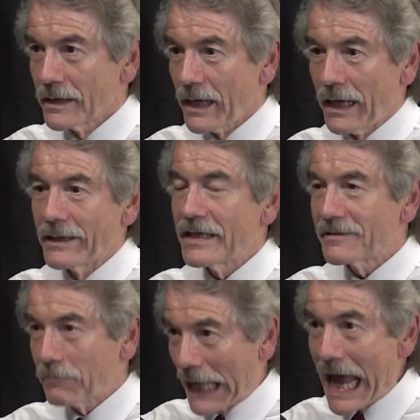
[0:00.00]
and
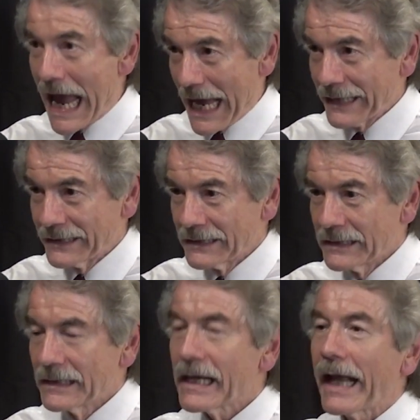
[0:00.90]
his plan,
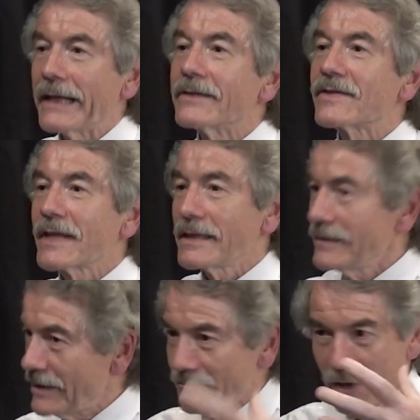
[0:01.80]
and set
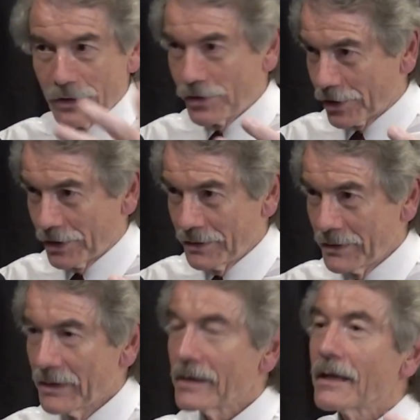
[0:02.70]
it in
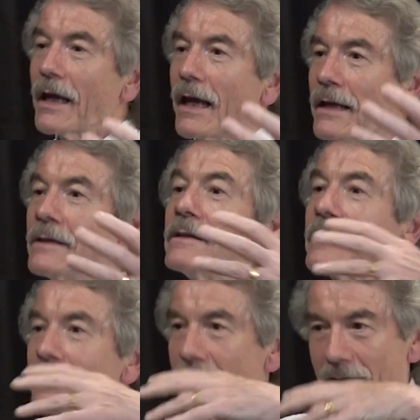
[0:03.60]
motion,
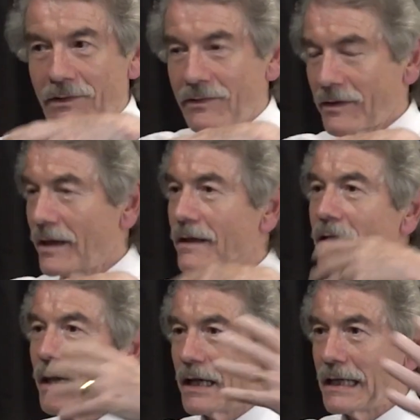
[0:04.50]
and is
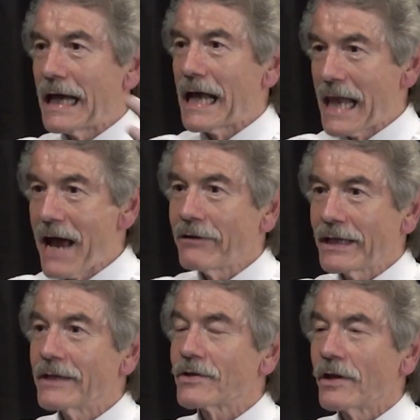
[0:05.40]

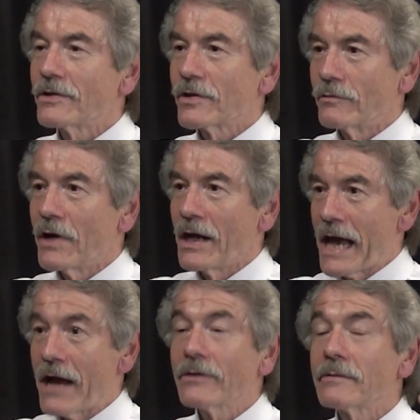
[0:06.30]
allowing it to run
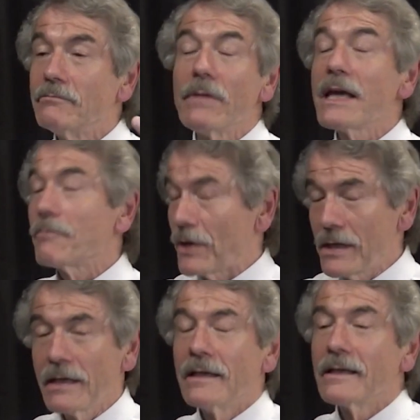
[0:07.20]
out.
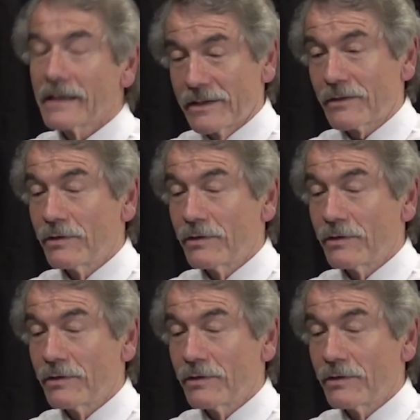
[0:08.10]
Maybe, as